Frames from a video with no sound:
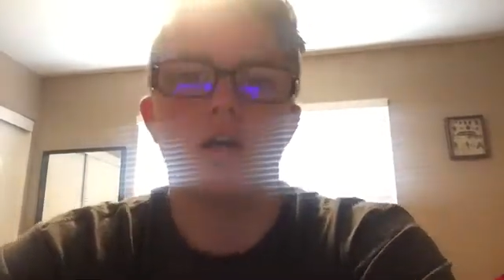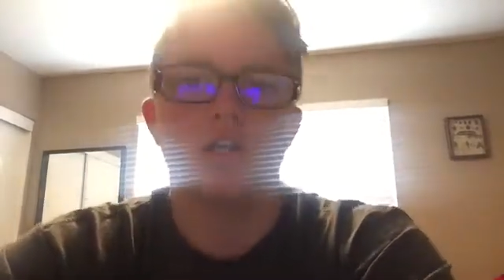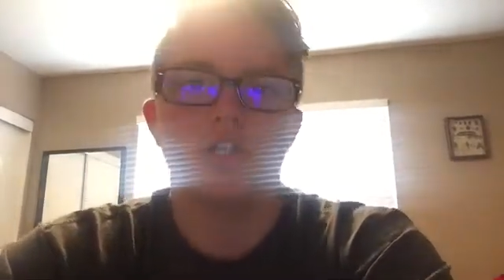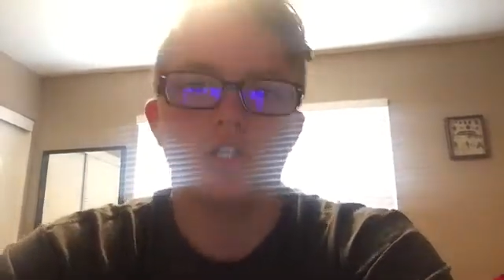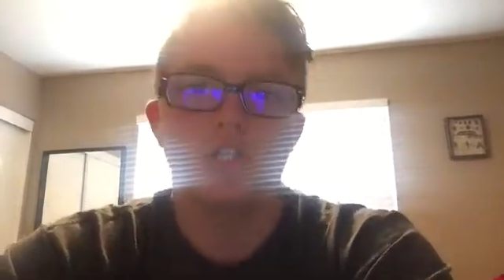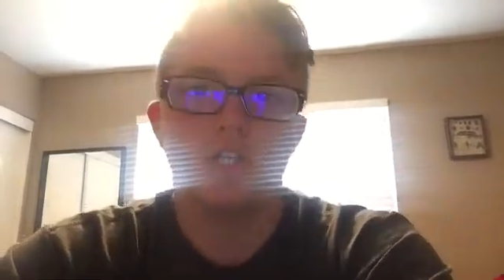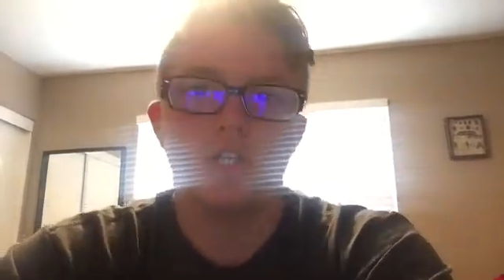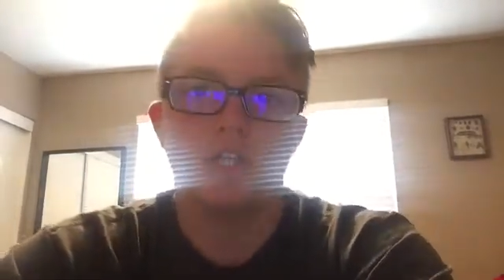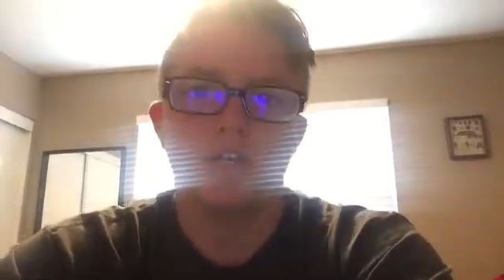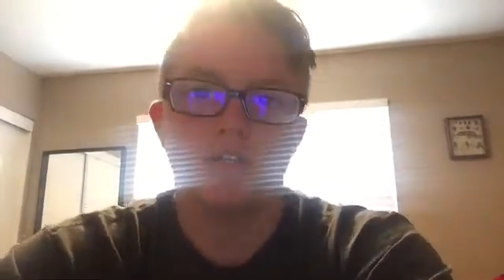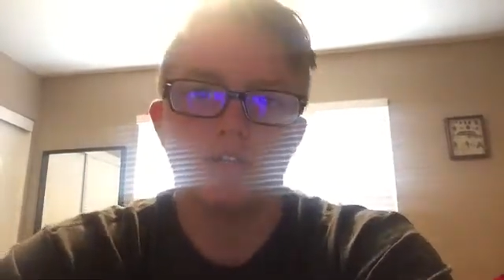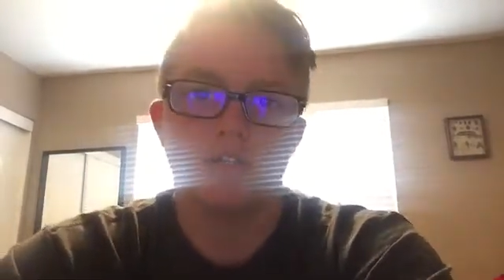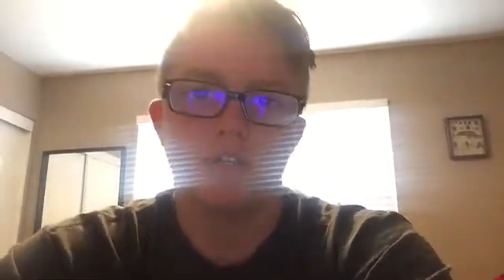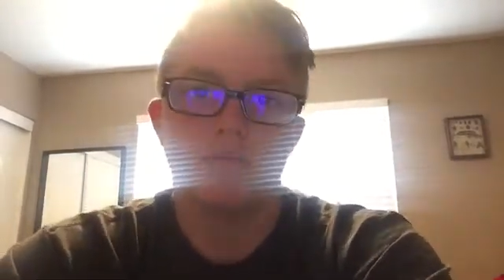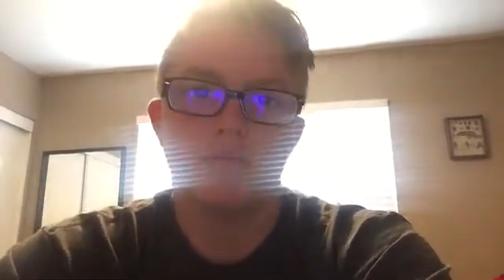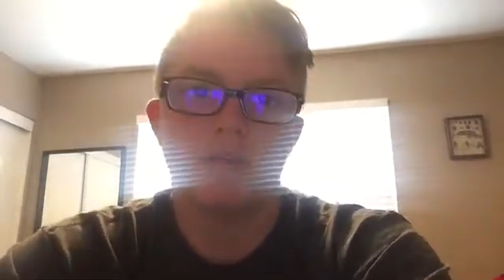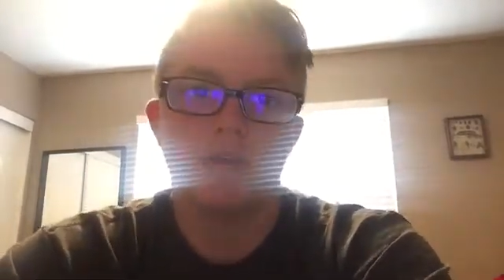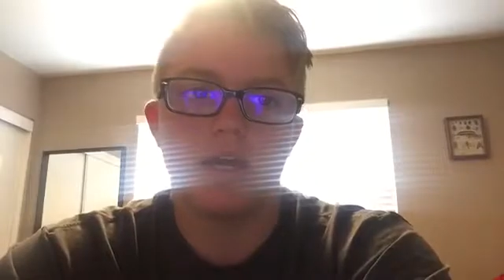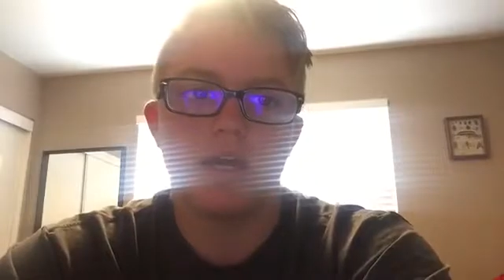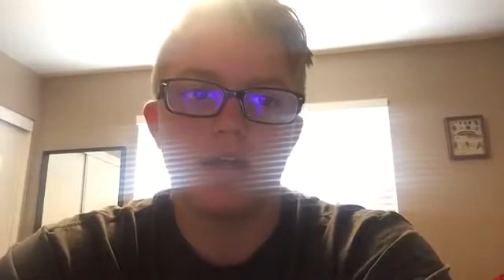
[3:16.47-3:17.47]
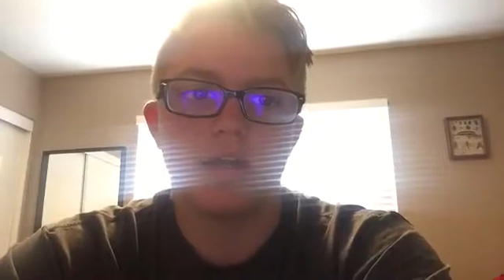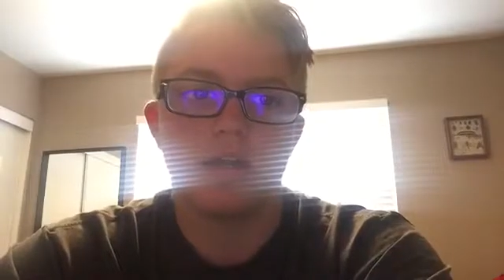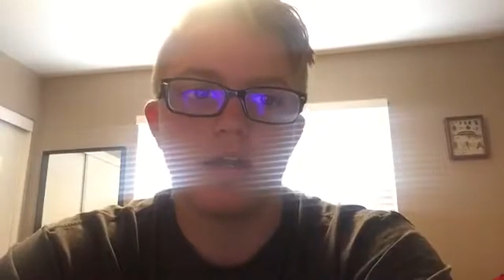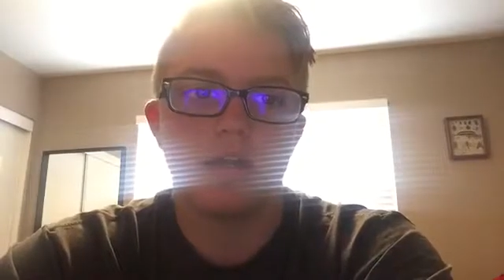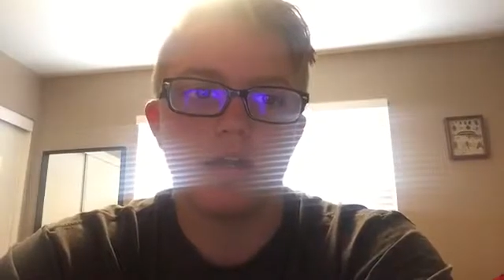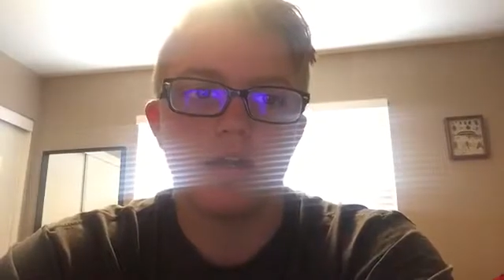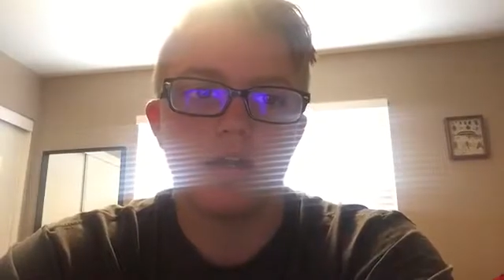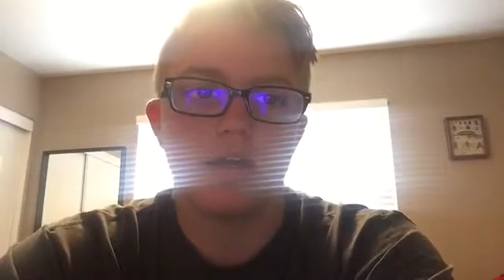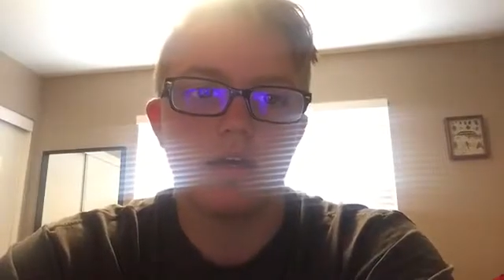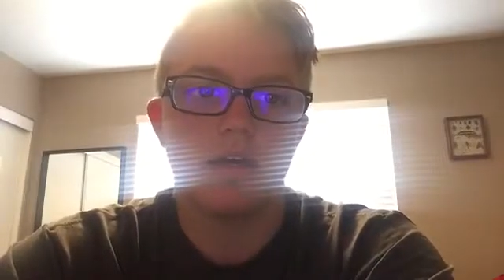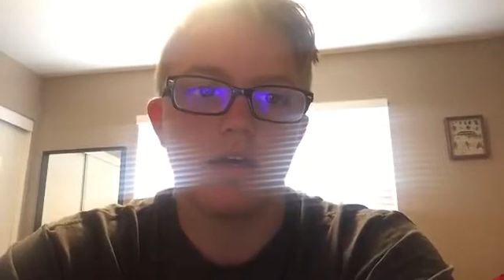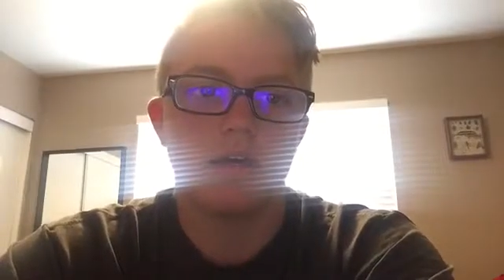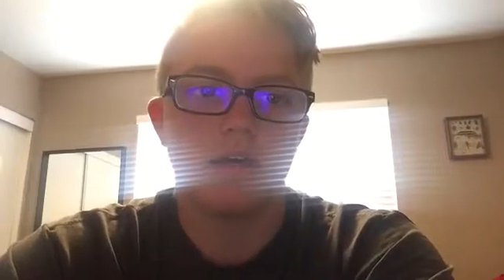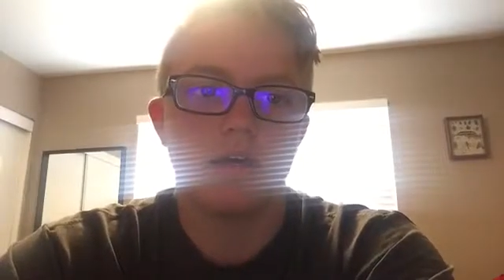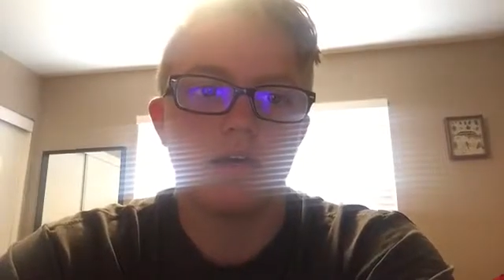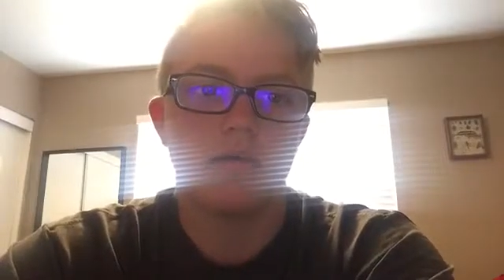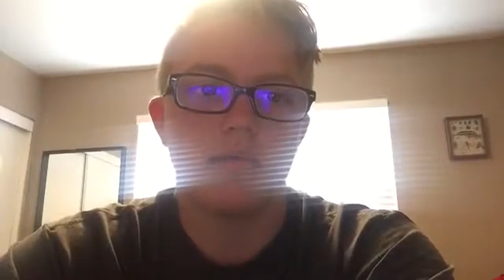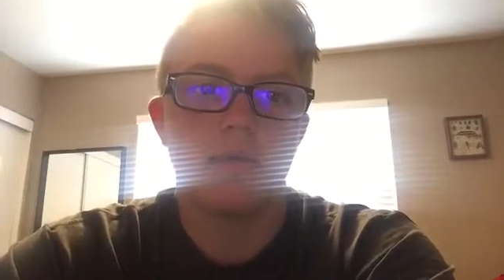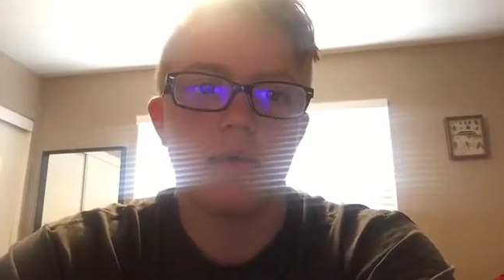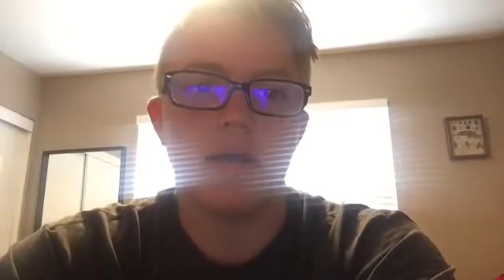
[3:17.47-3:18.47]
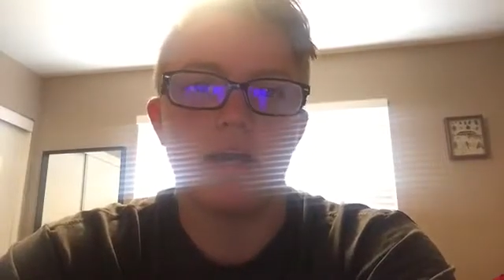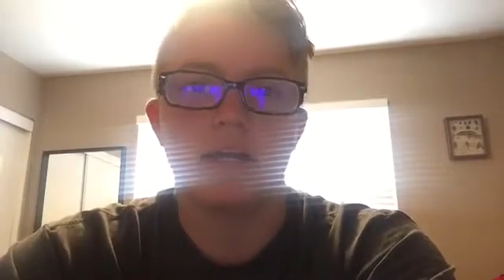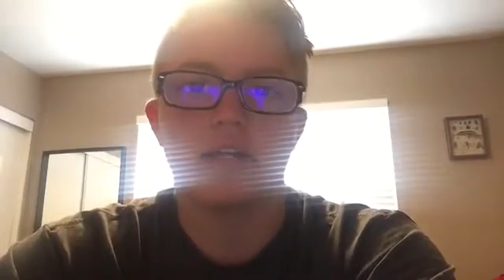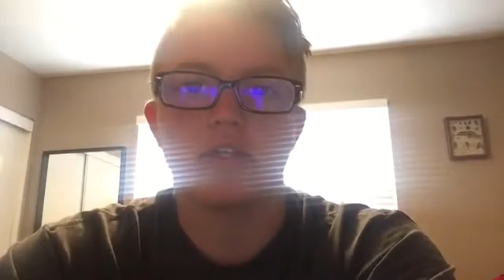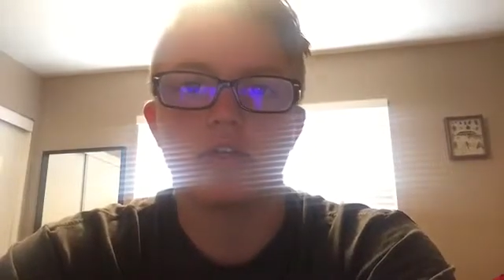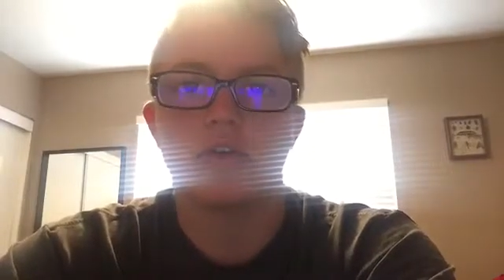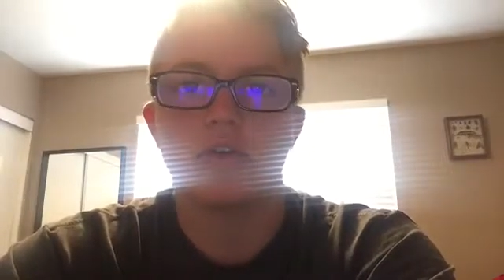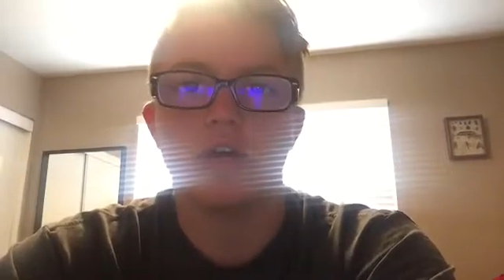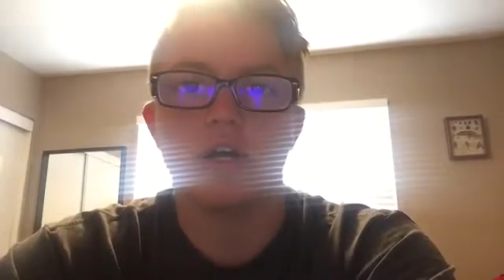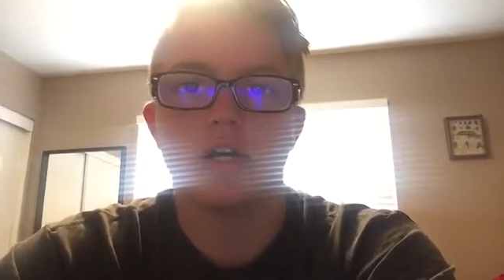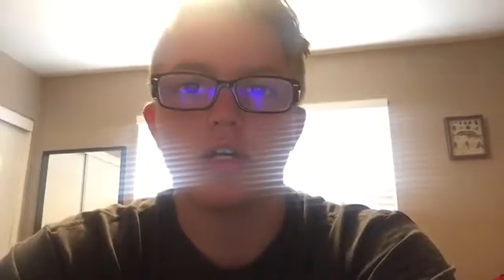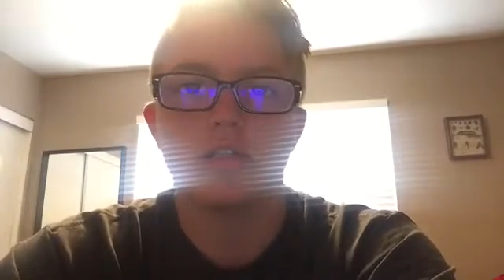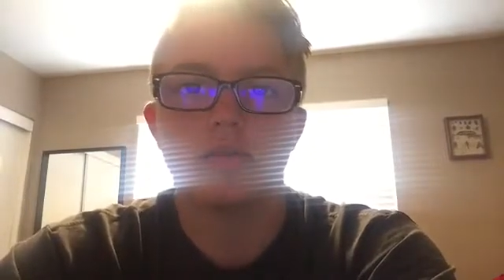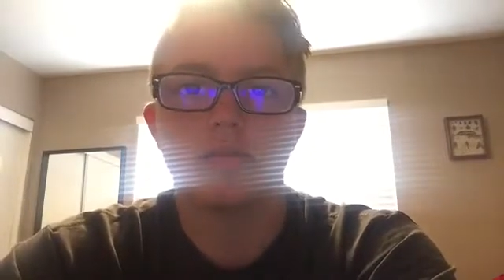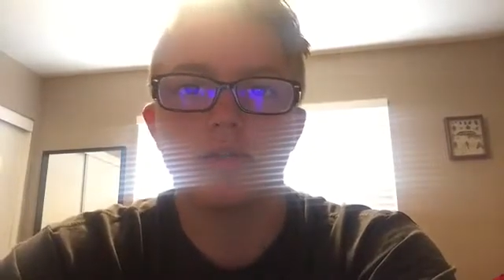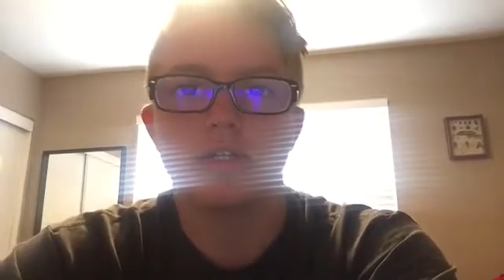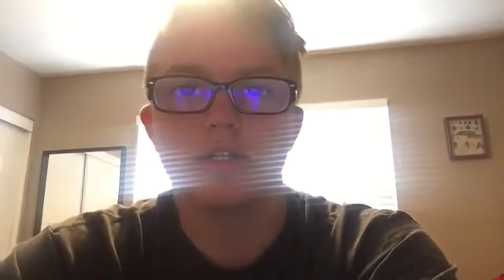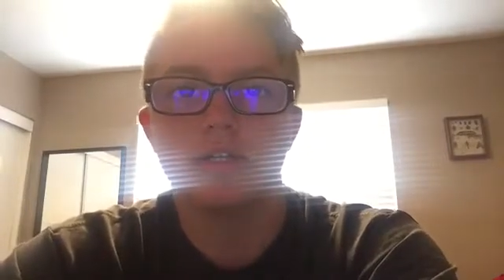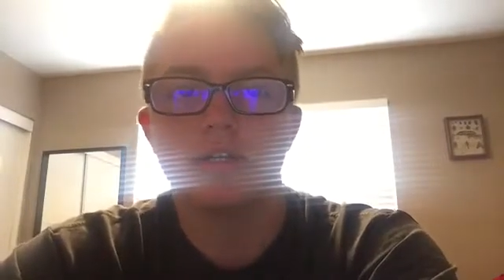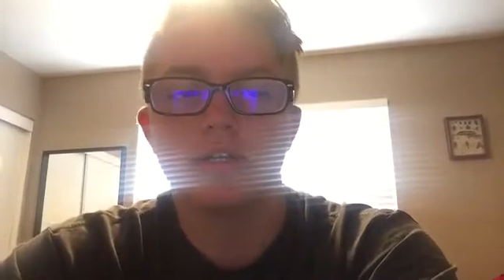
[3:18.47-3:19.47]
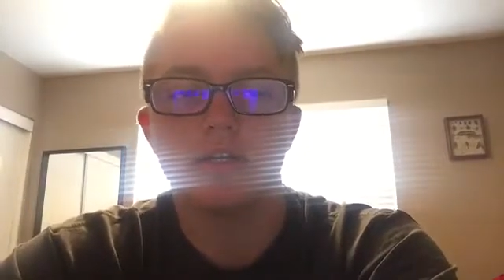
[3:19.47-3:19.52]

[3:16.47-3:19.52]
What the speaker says: she tells them that the man is her husband,